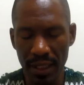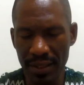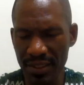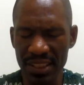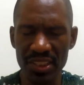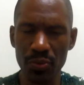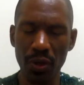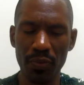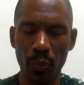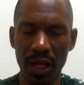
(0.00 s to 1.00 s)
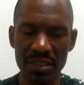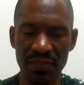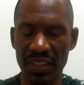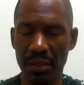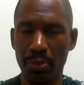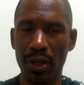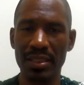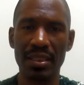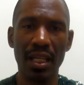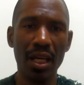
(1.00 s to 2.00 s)
This is worth 150
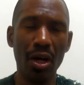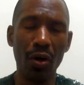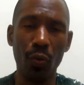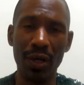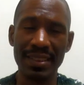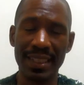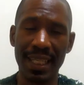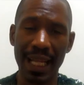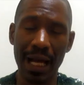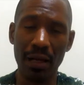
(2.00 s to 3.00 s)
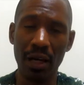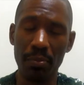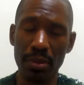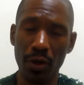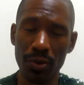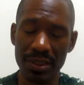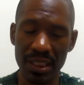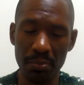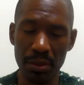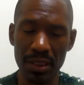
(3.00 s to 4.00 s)
points. Once again, I'll upload a
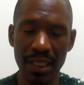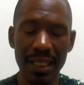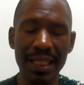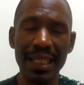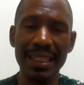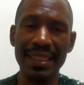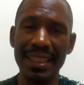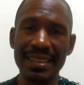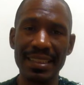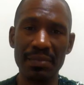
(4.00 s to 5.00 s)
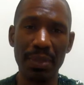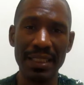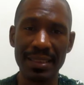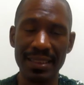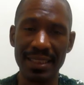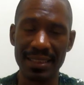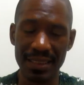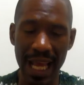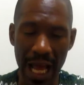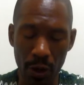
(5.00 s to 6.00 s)
template. This is basically just
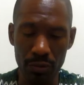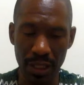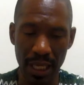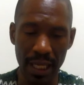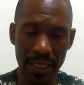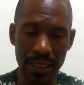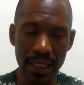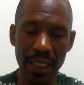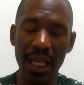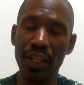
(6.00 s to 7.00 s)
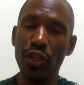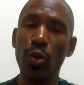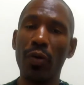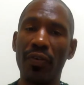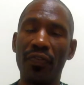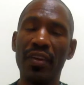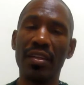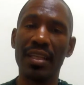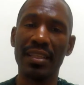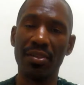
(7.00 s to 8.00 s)
an outline, and you'll
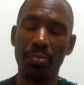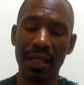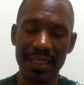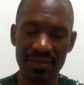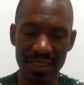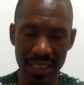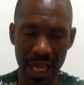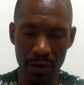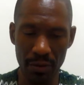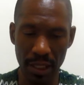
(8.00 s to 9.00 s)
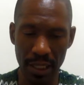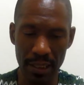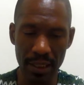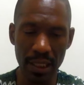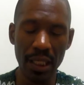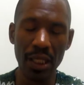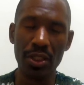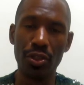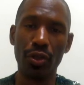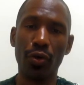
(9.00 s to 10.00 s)
fill in the blanks of this outline.
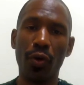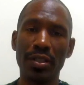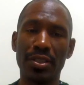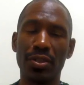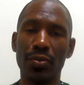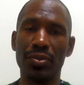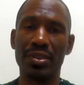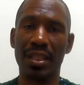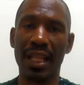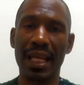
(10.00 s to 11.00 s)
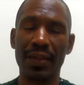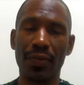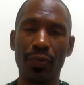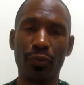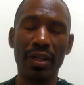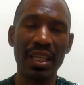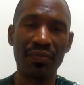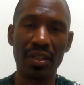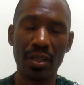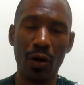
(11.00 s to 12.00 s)
You're going to select 3
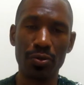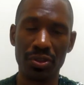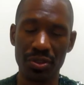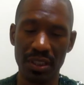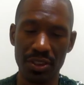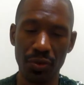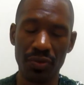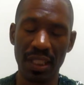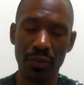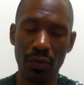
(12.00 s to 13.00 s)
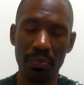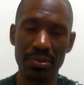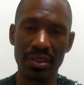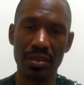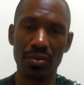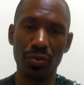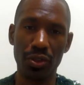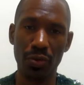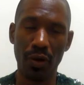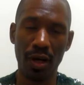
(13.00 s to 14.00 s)
different cultures that you think represents who
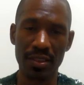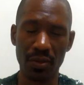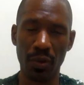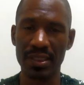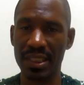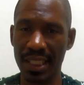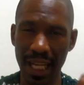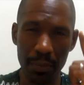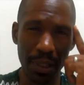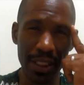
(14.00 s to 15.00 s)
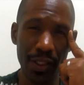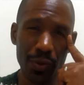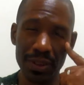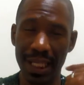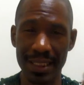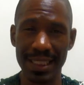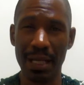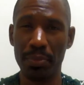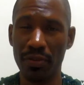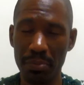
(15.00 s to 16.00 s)
you are. So once again, I may use that
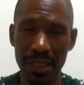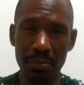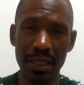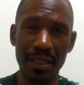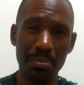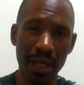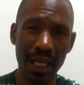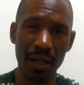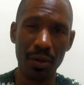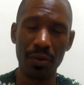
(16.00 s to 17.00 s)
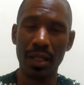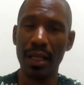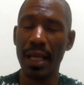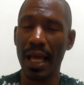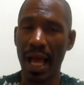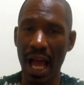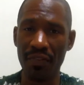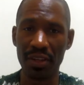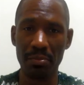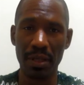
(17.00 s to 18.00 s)
example of me being male,
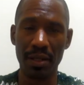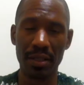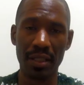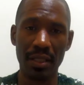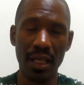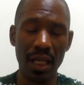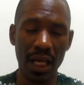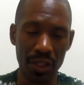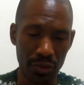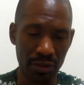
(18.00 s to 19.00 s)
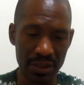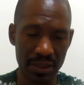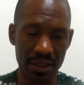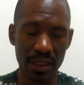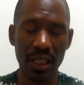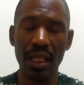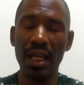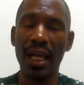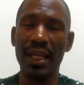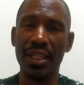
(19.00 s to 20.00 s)
African American, and Christian.
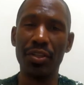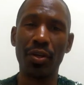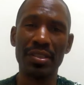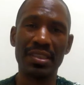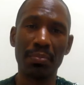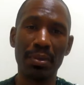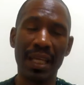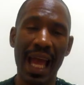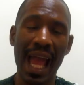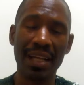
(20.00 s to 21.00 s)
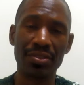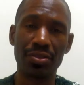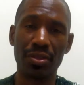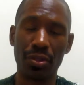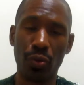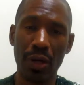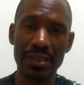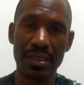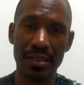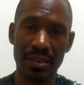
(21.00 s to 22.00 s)
And then you're going to simply answer the
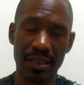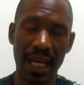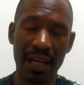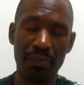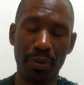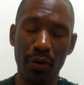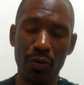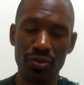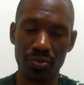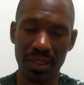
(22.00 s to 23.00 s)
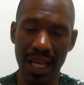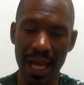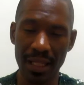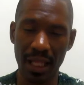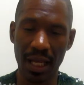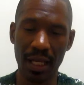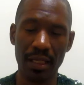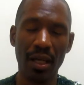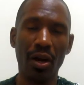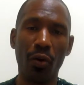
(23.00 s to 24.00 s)
questions that I've posed on the guideline.
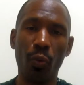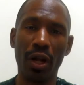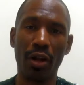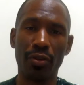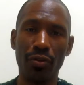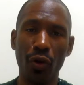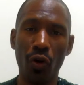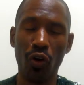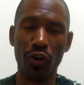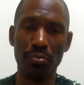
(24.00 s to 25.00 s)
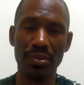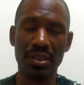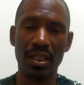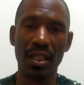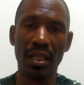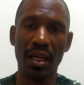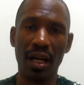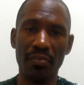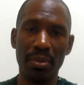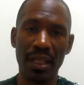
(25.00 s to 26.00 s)
What are the norms
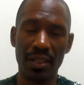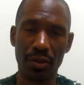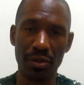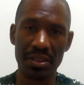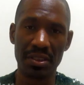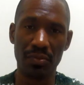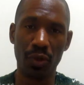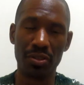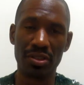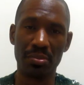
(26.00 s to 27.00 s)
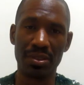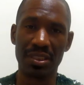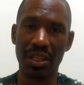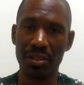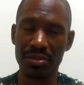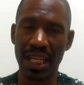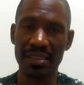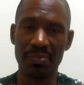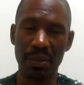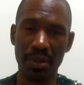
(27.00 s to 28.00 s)
of being a Christian? What are some of the
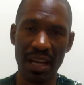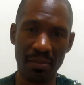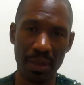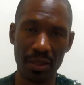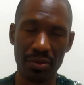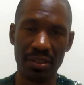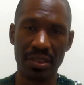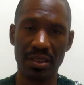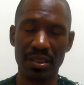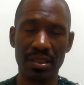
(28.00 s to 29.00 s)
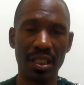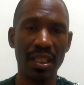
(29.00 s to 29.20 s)
stereotypes people have about Christians?